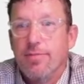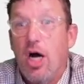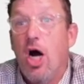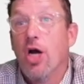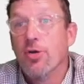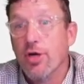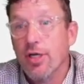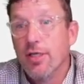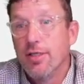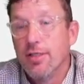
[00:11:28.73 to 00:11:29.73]

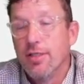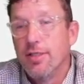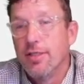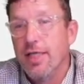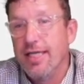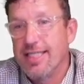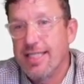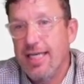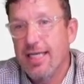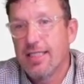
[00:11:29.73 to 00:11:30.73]

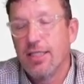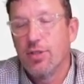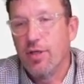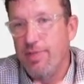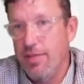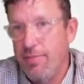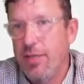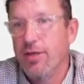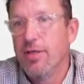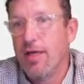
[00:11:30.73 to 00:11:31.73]
106 is going to be a
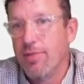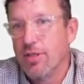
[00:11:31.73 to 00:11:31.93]
bigger number.